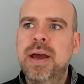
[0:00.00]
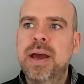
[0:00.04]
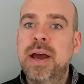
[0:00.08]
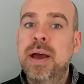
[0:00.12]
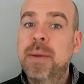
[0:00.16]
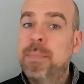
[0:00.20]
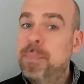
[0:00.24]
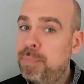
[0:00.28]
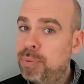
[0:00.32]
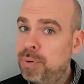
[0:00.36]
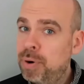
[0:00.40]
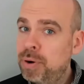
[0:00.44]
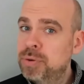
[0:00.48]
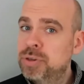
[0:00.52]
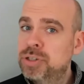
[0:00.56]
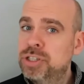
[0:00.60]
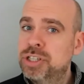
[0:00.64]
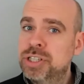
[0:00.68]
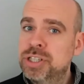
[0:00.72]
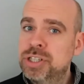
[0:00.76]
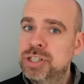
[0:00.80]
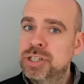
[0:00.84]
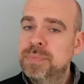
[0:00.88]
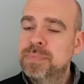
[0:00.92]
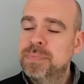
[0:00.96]

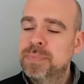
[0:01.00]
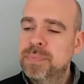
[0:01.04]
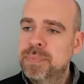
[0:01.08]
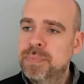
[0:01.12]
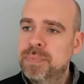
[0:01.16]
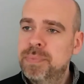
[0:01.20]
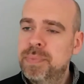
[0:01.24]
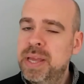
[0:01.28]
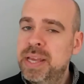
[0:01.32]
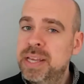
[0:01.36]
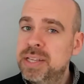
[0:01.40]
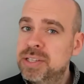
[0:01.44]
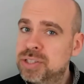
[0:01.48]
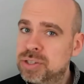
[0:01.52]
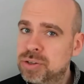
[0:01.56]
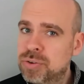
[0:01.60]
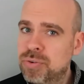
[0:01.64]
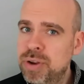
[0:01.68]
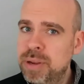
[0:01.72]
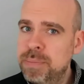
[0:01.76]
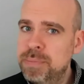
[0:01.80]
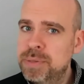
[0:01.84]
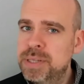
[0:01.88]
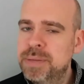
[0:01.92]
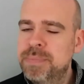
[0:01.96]
approached his
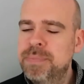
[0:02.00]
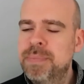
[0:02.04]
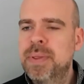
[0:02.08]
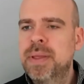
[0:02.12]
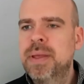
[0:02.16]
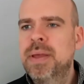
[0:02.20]
script,